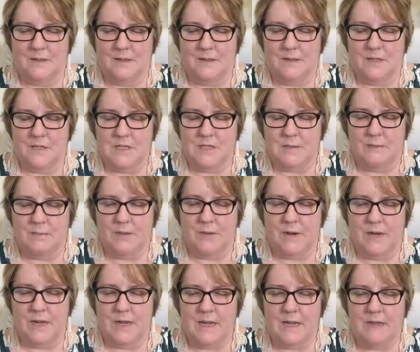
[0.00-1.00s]
Just
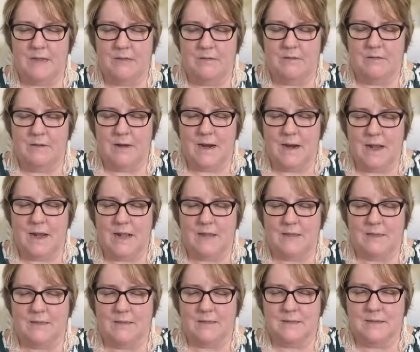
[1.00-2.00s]
breathe and
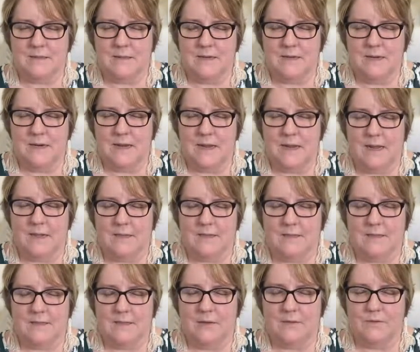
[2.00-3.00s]
relax and allow
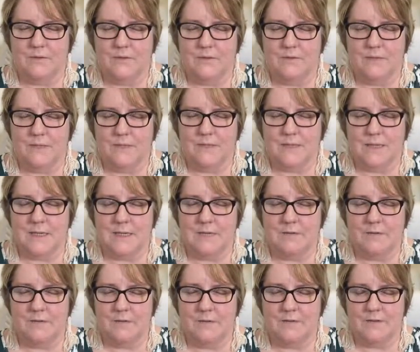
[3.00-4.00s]
yourself to
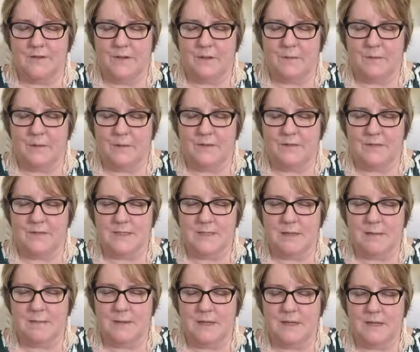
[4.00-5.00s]
receive and feel whatever's
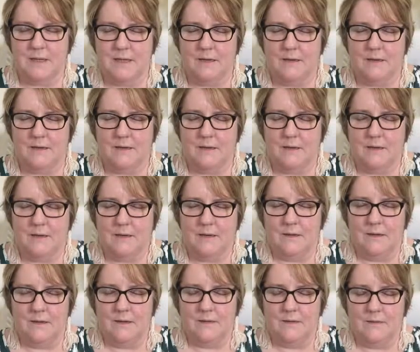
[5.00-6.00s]
coming in.
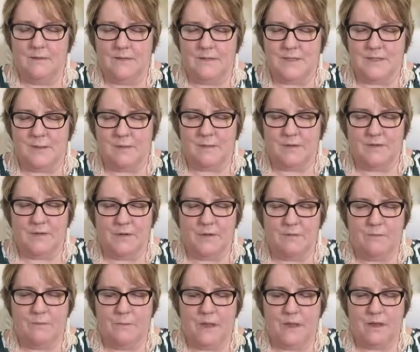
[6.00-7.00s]
For some of you,
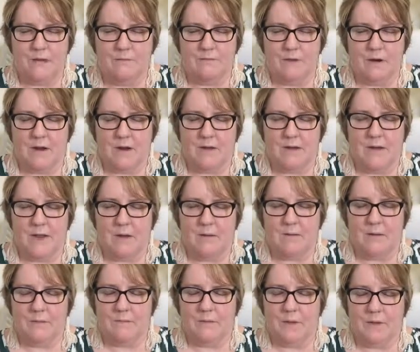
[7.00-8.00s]
right now,
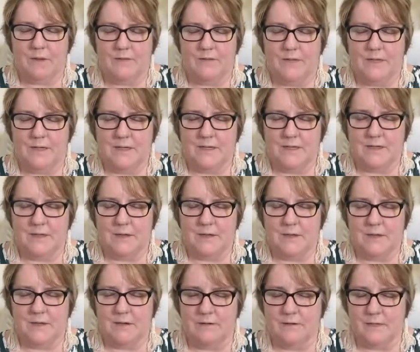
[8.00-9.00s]
it might feel as though
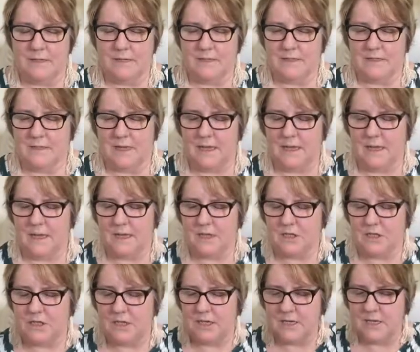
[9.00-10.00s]
there is
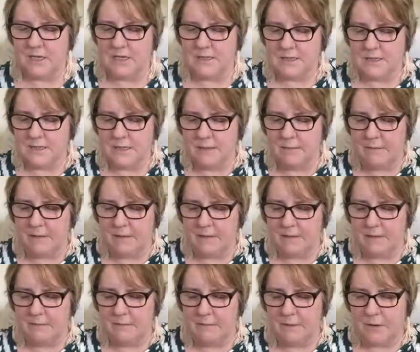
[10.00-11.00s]
energetics coming
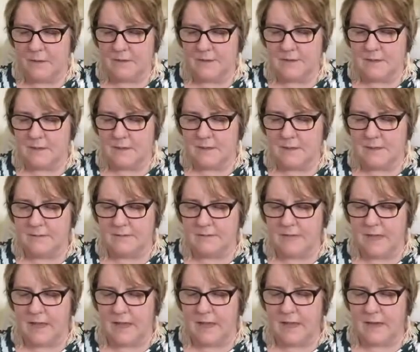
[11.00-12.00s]
in both sides of
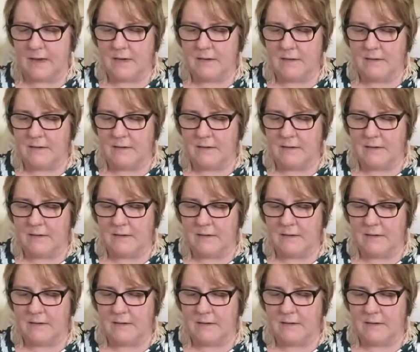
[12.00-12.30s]
your head